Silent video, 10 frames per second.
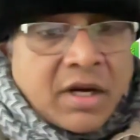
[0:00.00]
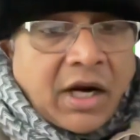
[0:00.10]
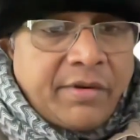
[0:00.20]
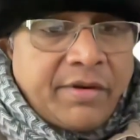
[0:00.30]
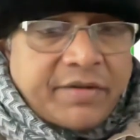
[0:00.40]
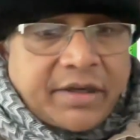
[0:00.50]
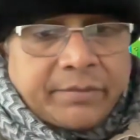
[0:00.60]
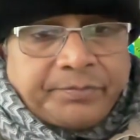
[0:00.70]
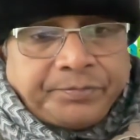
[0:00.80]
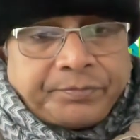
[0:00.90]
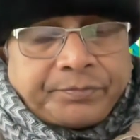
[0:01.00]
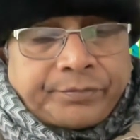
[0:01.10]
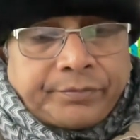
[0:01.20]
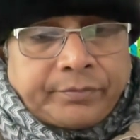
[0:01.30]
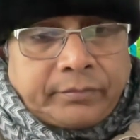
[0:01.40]
However,
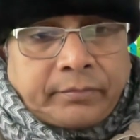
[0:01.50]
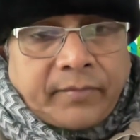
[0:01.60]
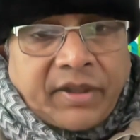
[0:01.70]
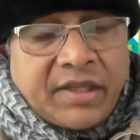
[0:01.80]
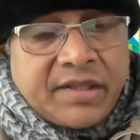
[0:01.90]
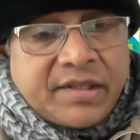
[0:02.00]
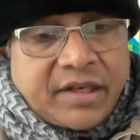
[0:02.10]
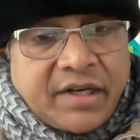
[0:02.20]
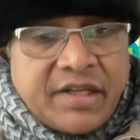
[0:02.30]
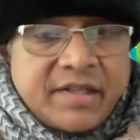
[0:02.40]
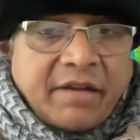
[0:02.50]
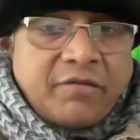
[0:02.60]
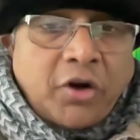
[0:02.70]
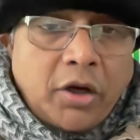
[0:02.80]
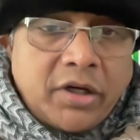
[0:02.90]
the studies
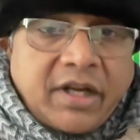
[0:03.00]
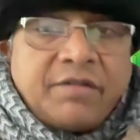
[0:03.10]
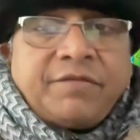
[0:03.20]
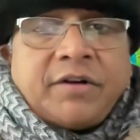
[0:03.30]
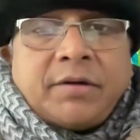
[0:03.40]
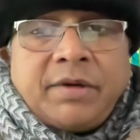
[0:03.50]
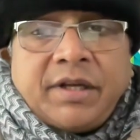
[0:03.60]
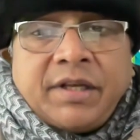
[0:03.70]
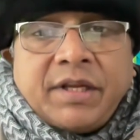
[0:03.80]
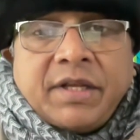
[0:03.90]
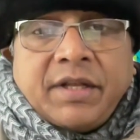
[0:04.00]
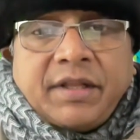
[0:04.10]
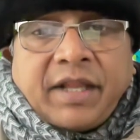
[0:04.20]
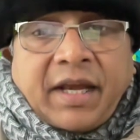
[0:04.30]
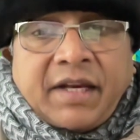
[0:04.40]
have not confirmed
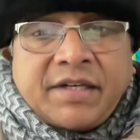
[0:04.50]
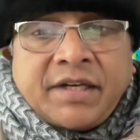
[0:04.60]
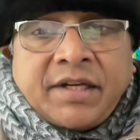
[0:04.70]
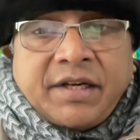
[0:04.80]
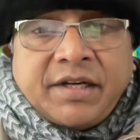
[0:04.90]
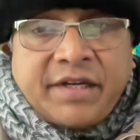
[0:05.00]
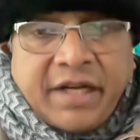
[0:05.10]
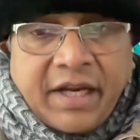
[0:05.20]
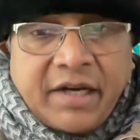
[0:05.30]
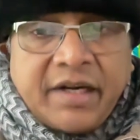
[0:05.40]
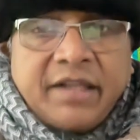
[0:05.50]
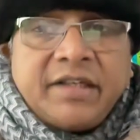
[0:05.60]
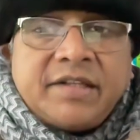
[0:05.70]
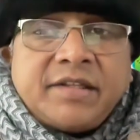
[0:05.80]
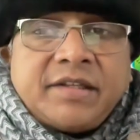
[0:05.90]
that tailoring
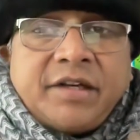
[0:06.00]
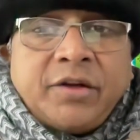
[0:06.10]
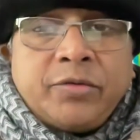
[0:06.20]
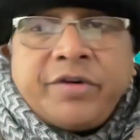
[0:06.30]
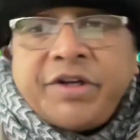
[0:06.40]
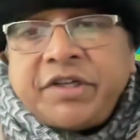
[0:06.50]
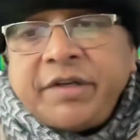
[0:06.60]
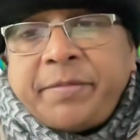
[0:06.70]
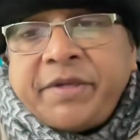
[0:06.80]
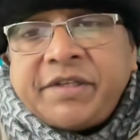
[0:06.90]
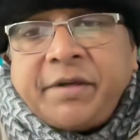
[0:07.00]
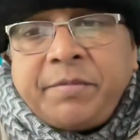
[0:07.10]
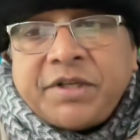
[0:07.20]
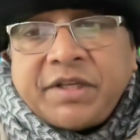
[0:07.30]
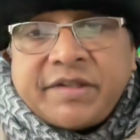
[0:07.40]
this nutritional
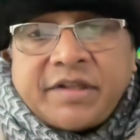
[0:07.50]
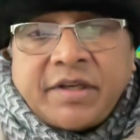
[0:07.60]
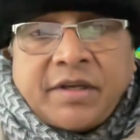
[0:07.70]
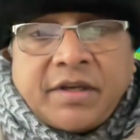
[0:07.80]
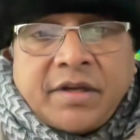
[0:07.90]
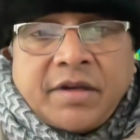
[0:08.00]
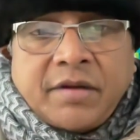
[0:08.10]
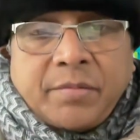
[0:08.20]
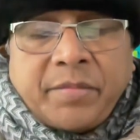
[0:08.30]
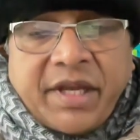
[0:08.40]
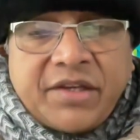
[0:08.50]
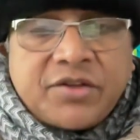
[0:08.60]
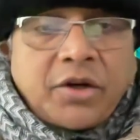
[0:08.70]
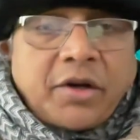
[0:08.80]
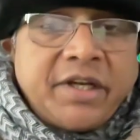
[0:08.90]
prescriptions
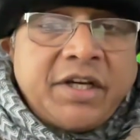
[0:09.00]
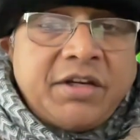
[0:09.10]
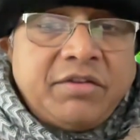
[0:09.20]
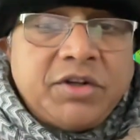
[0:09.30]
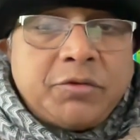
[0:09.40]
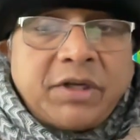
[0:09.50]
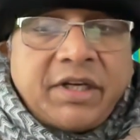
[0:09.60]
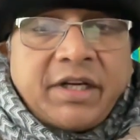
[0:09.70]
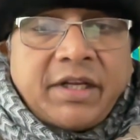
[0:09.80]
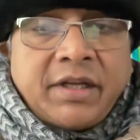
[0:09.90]
based on individual